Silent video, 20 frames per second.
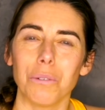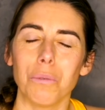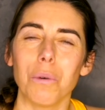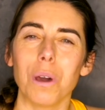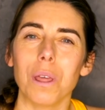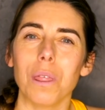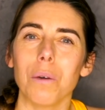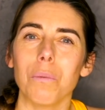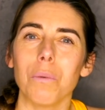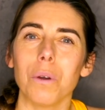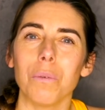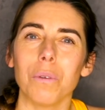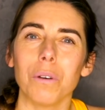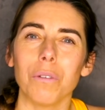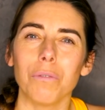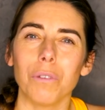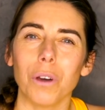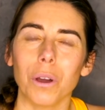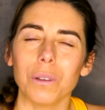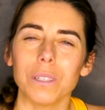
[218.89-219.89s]
Whether we were
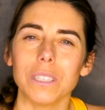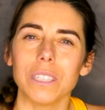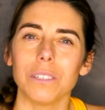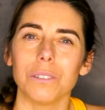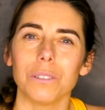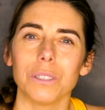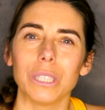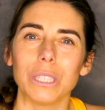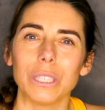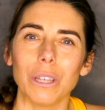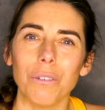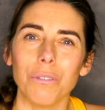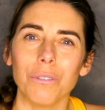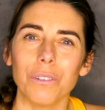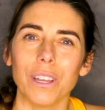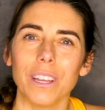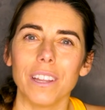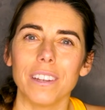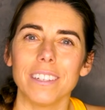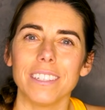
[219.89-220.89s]
focusing on
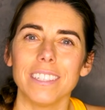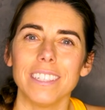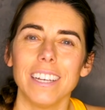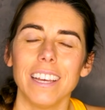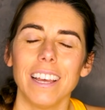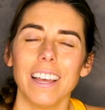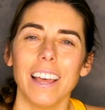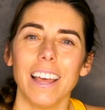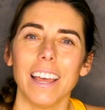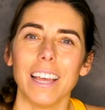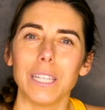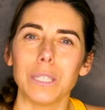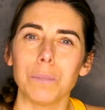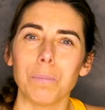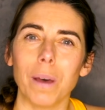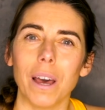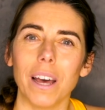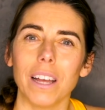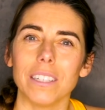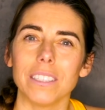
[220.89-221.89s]
soften,
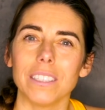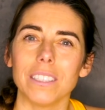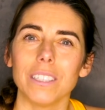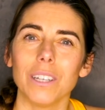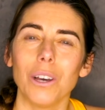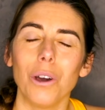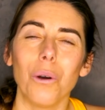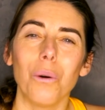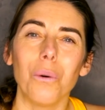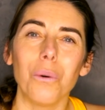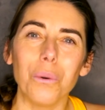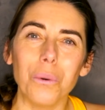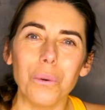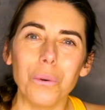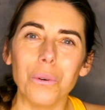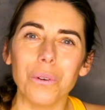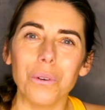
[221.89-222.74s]
expand or